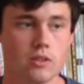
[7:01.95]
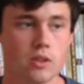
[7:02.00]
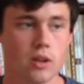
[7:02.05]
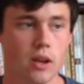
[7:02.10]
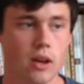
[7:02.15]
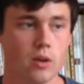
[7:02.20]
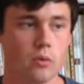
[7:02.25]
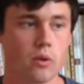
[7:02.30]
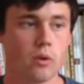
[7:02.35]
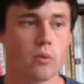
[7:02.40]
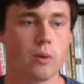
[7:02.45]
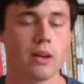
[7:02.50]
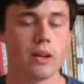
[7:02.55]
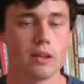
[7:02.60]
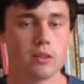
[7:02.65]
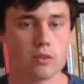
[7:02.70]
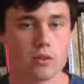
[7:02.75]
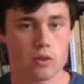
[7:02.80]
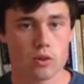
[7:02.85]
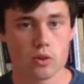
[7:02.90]
to how we went
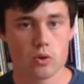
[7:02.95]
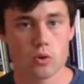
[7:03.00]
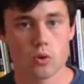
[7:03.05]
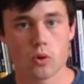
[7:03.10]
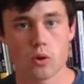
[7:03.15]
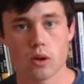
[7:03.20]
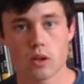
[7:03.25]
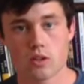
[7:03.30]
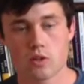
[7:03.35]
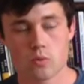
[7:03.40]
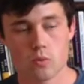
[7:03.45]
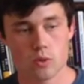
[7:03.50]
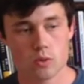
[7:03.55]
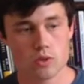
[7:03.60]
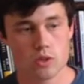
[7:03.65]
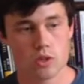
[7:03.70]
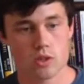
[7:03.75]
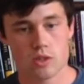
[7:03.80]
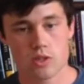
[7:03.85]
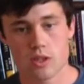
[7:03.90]
into the chorus, we'll
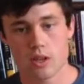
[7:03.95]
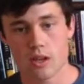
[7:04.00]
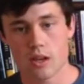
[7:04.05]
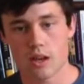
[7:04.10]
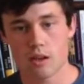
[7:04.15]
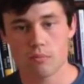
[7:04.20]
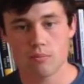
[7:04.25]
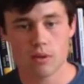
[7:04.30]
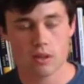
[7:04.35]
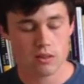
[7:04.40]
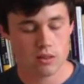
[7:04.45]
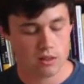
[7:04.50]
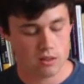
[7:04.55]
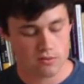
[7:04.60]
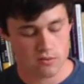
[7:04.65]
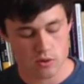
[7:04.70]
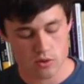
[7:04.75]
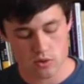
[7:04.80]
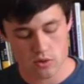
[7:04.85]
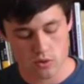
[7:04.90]
just pick these
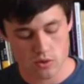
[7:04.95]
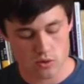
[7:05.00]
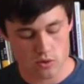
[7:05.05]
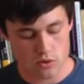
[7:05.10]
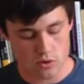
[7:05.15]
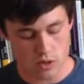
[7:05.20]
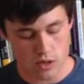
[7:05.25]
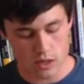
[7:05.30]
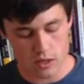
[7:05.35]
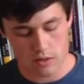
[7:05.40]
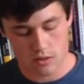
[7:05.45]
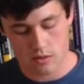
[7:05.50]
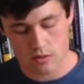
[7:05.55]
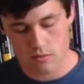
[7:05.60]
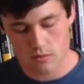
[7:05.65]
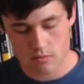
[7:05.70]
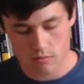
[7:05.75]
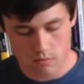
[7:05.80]
first 2 strings